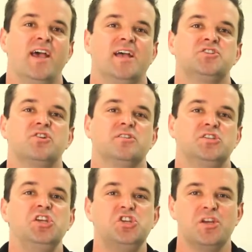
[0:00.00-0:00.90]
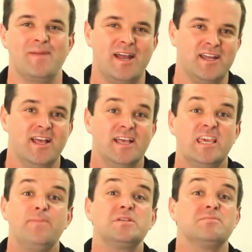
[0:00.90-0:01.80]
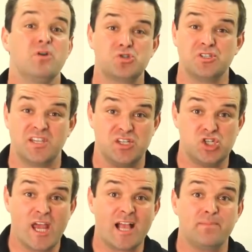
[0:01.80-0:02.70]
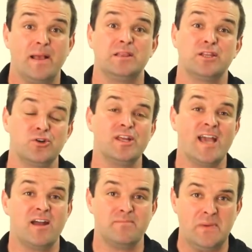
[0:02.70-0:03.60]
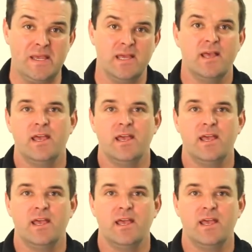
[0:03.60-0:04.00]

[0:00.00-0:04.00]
and start teaching him how to keep his emotions in check by learning how to be